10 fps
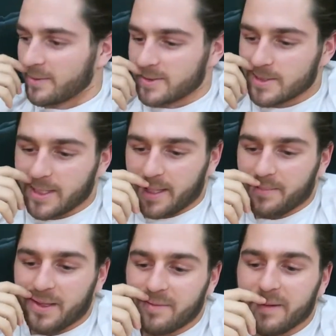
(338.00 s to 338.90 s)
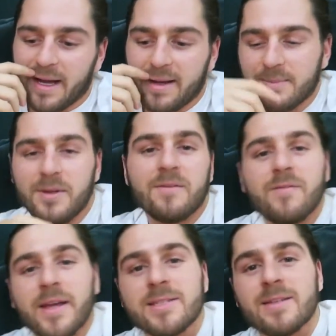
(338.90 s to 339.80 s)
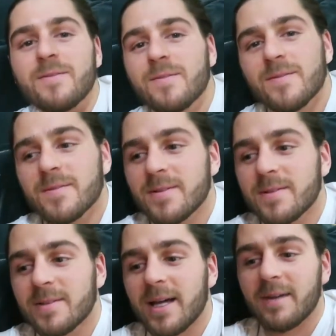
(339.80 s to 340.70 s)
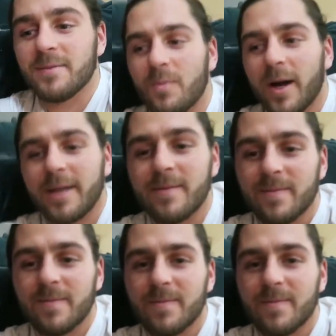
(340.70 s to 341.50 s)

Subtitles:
Now we're just laying by the fire and being festive, having wine.